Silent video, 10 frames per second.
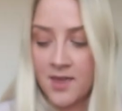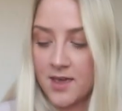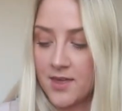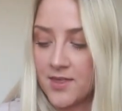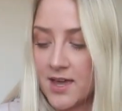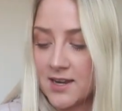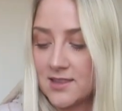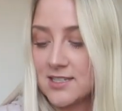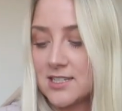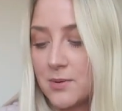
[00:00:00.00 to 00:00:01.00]
And then
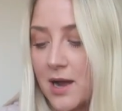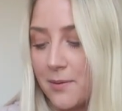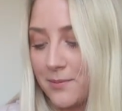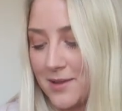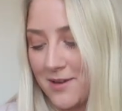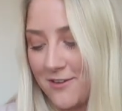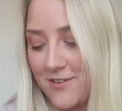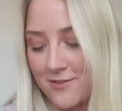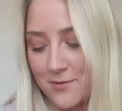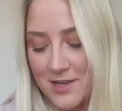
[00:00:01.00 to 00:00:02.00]
this is probably my
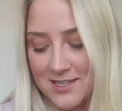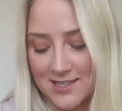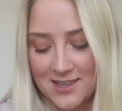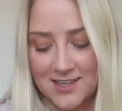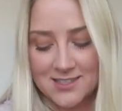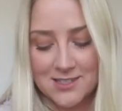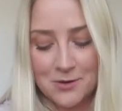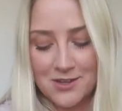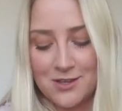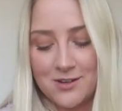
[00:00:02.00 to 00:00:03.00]
favorite piece. I think it's
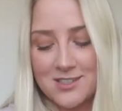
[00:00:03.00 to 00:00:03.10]
so cute.